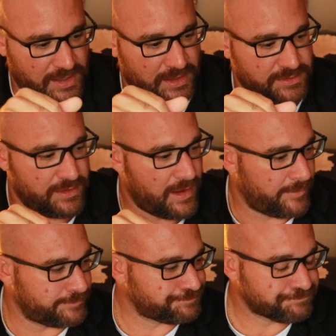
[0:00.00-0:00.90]
And
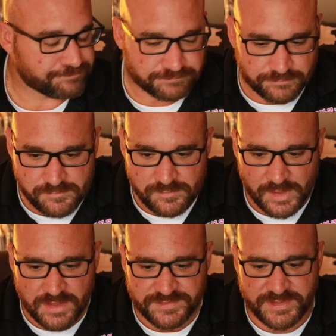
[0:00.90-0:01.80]

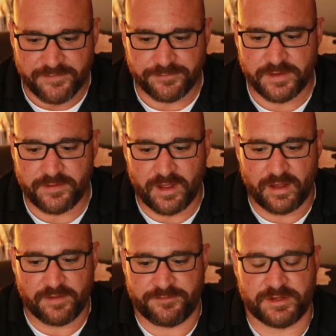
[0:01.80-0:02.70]
it's definitely
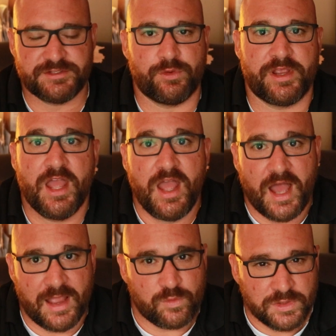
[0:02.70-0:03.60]
a fun toy.
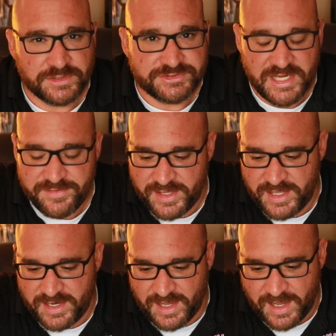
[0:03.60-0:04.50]
I will say
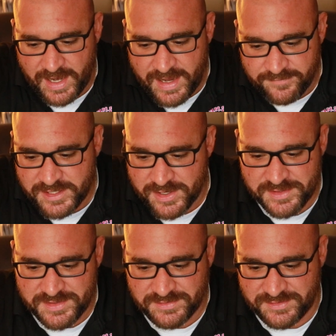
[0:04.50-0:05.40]
that I have carried this